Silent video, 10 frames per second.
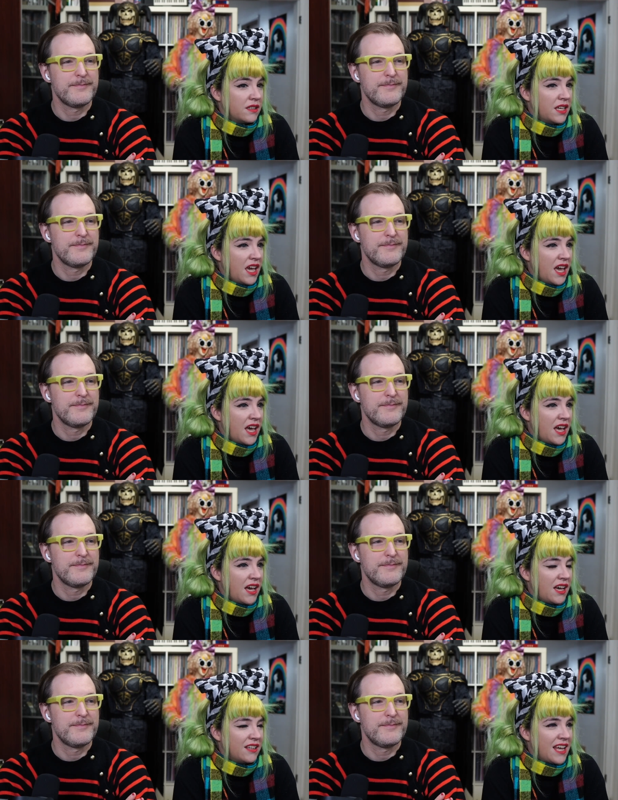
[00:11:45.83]

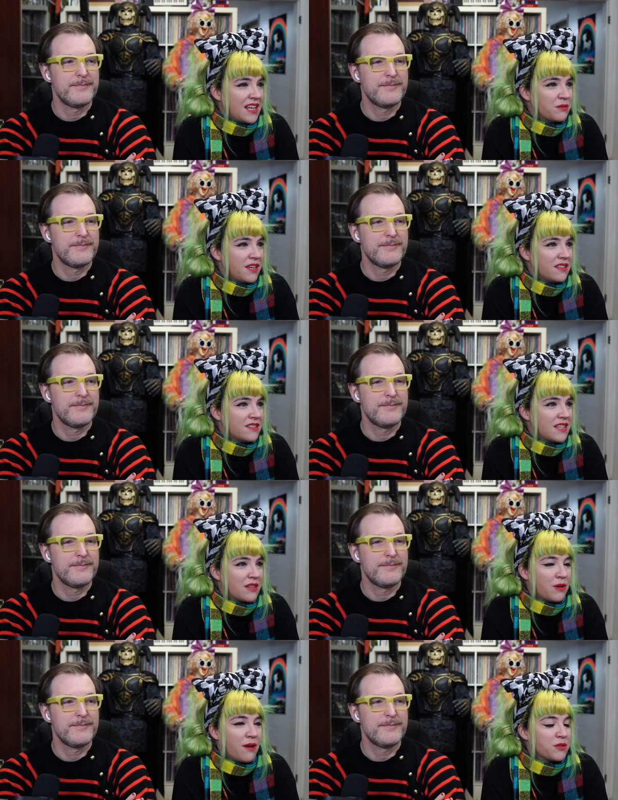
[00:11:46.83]
Speaker 1: Yeah, that's what I.
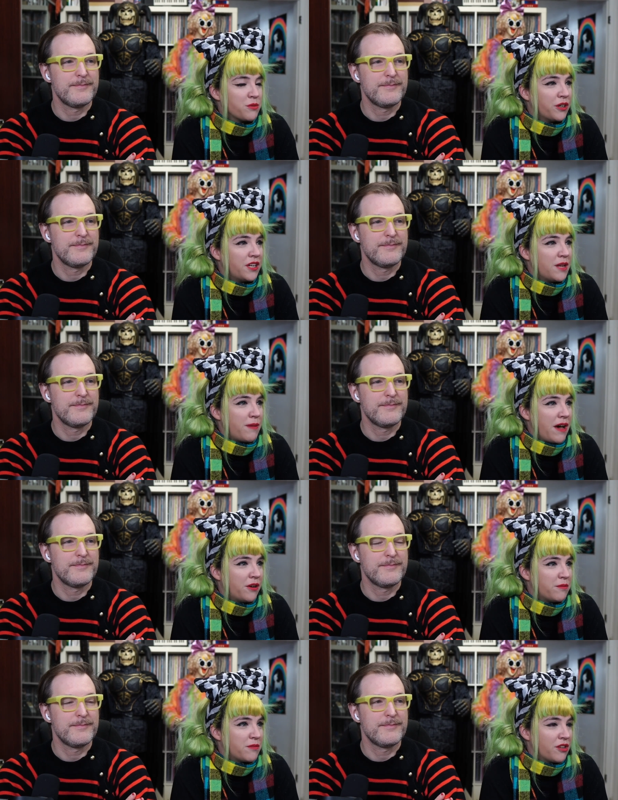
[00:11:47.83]
That's why I was worried
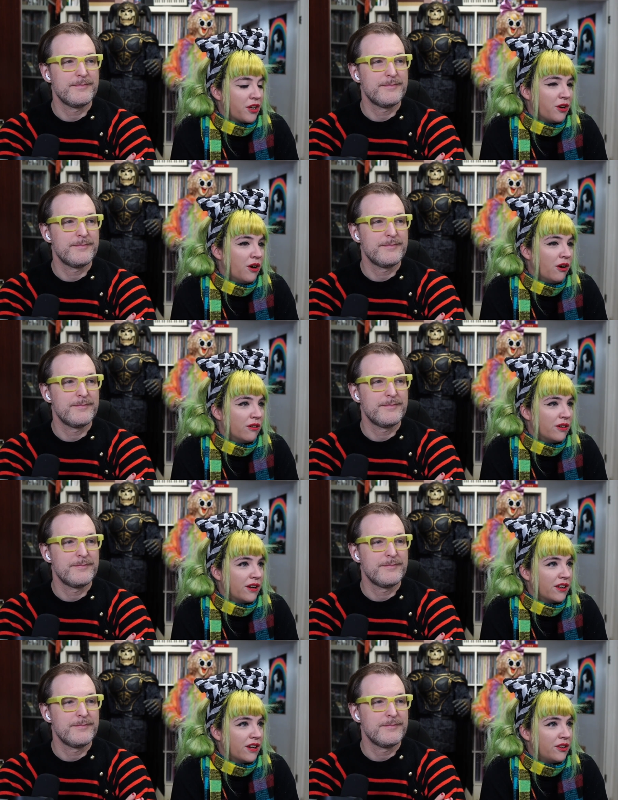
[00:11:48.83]
about him. It's like, oh
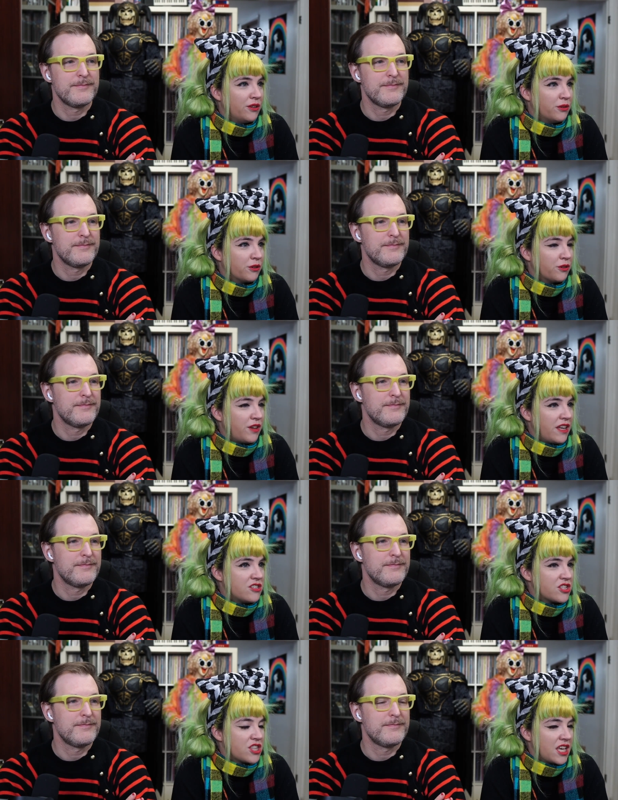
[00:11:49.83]
no, you gotta do a
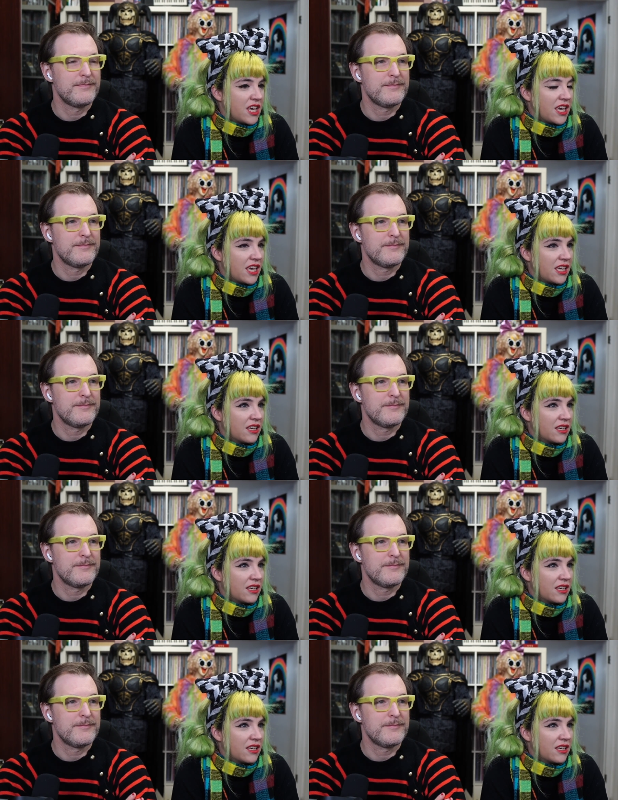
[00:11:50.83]
revenge thing.